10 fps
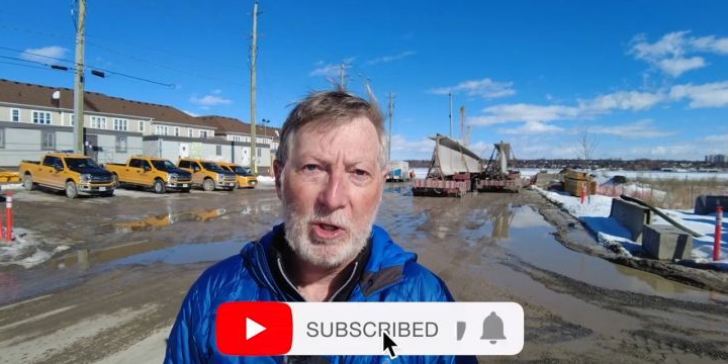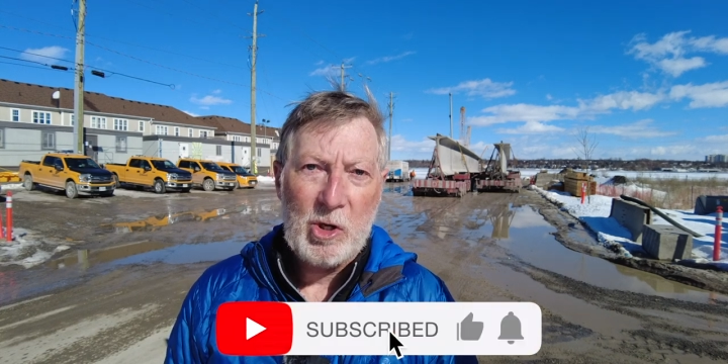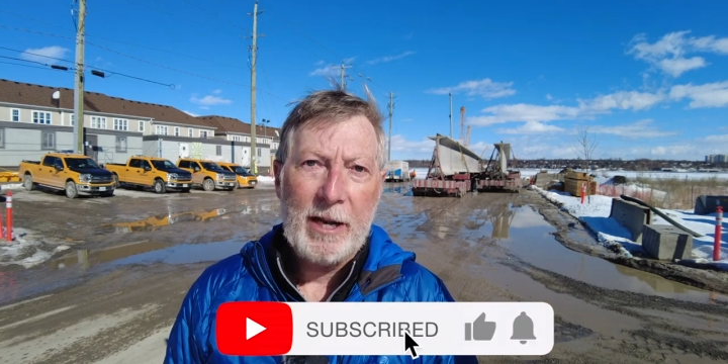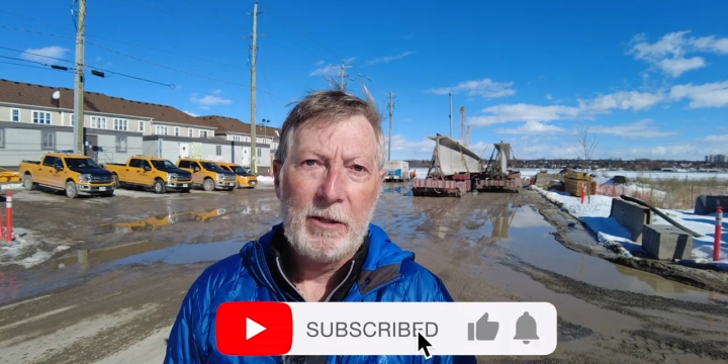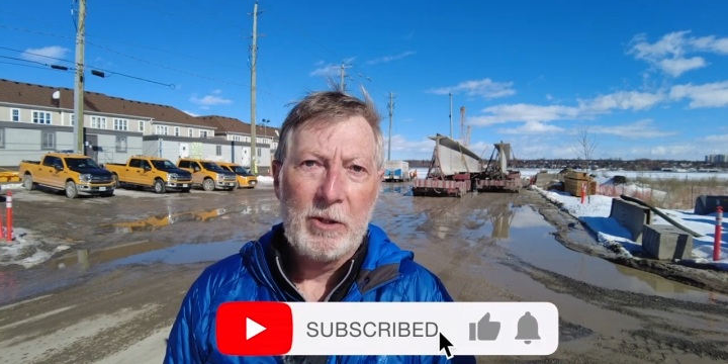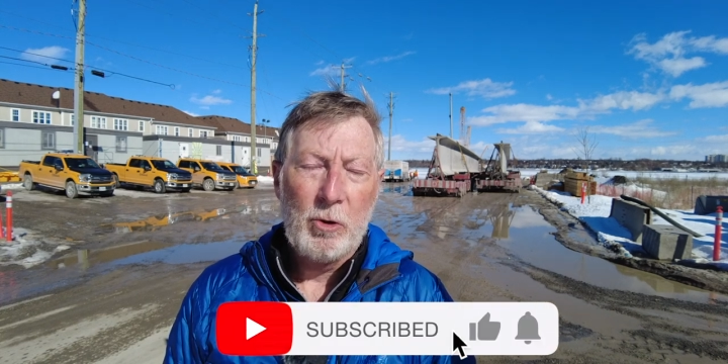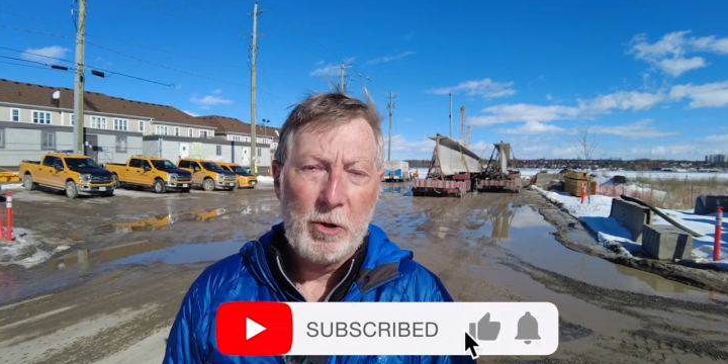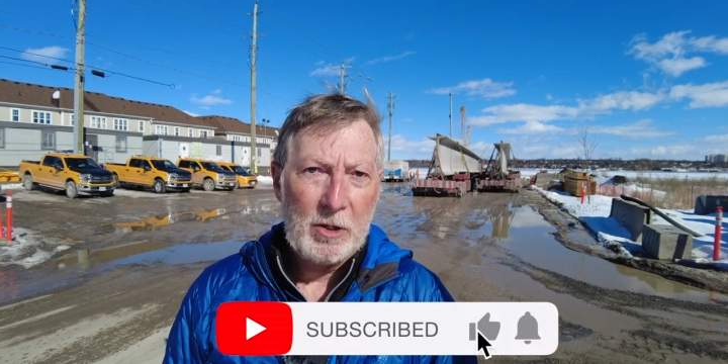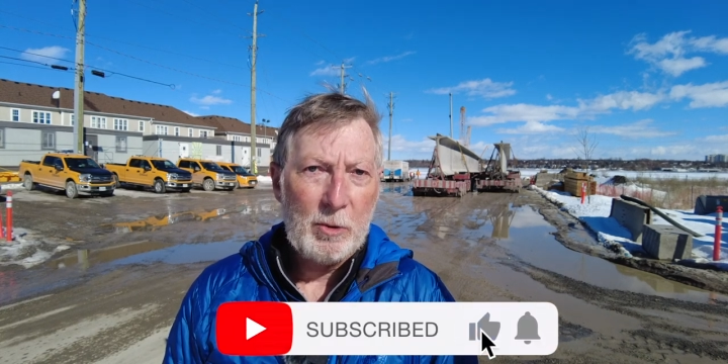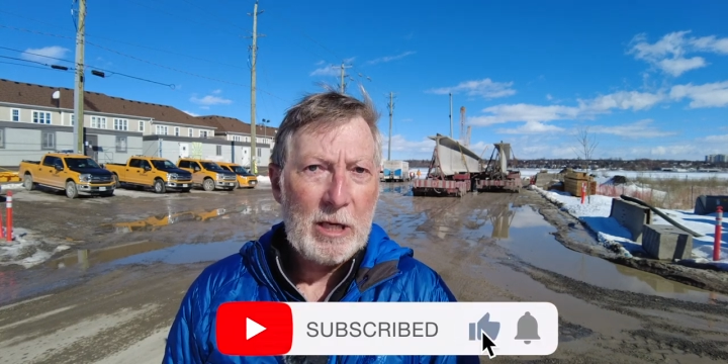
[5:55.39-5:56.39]
channel in
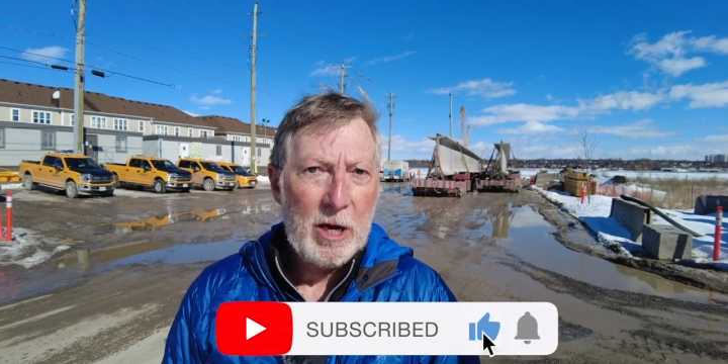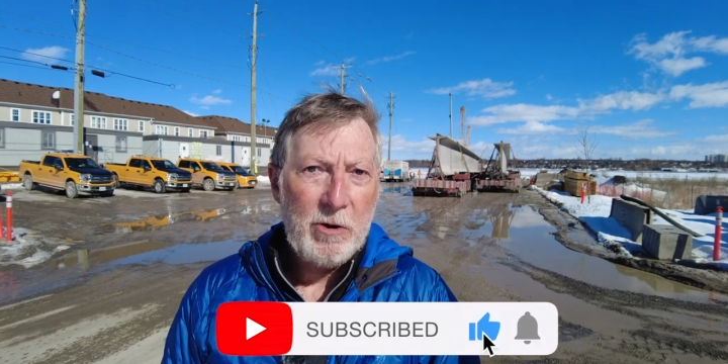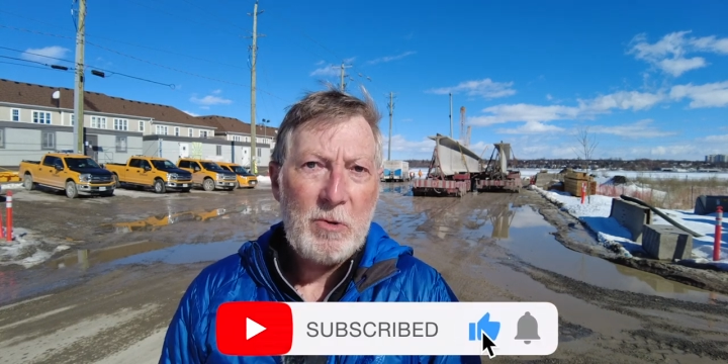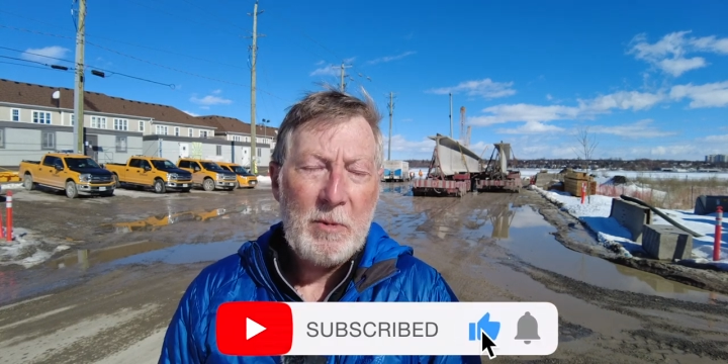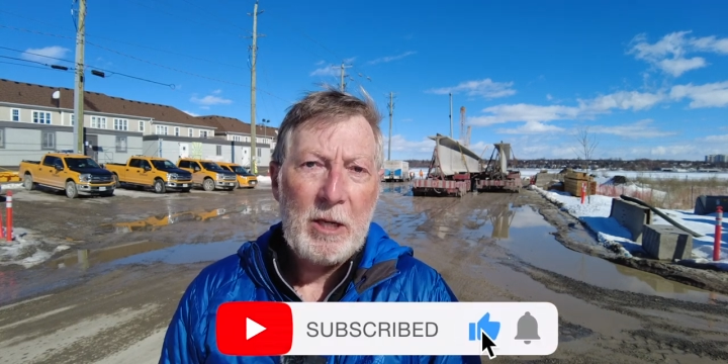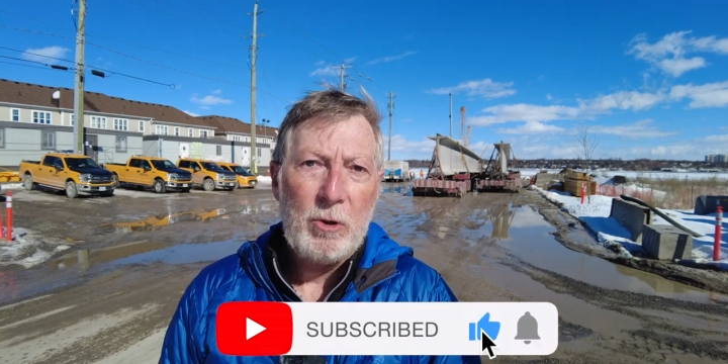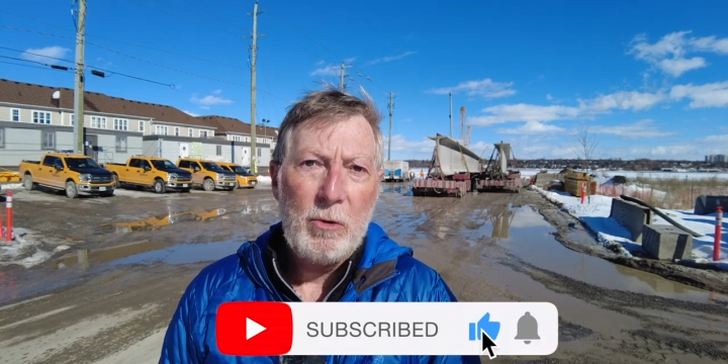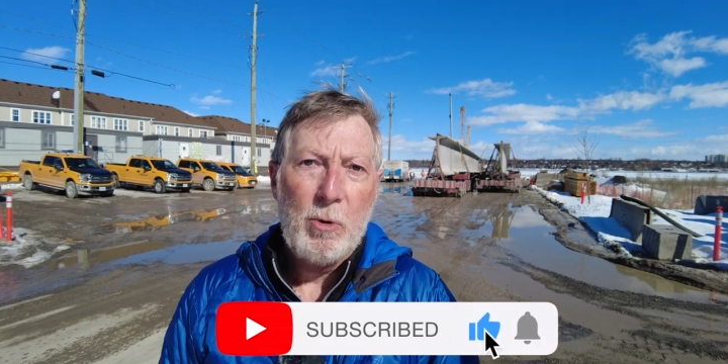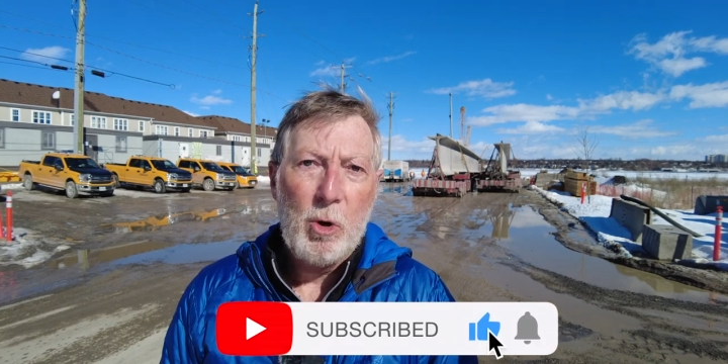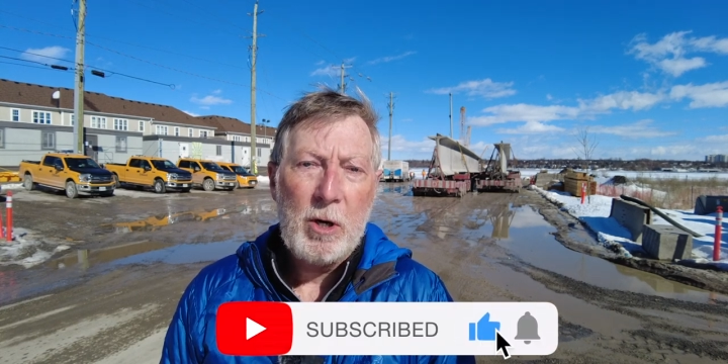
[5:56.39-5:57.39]
order to encourage me to do
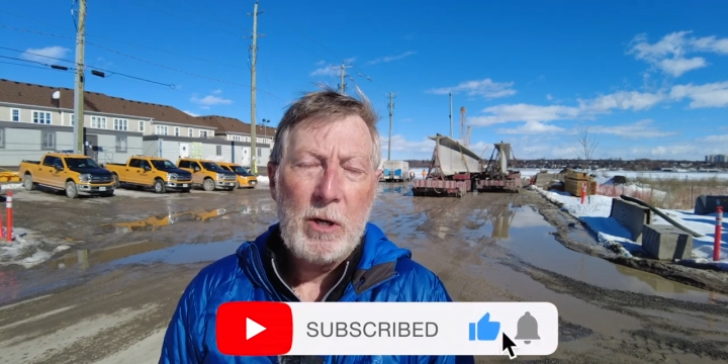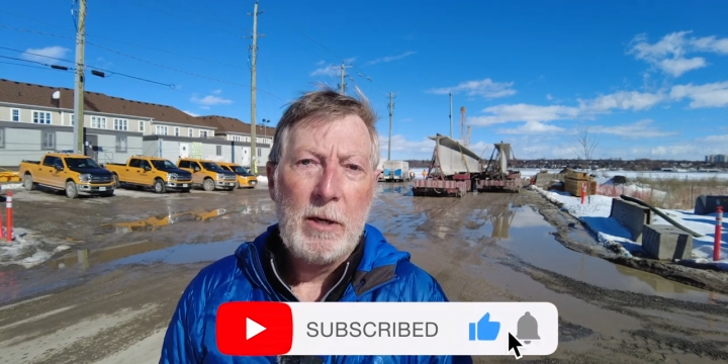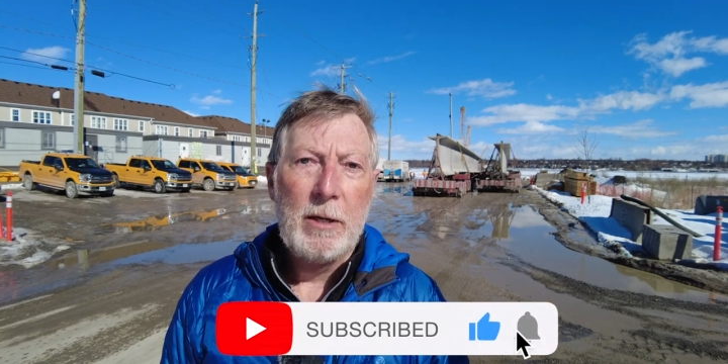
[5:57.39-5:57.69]
more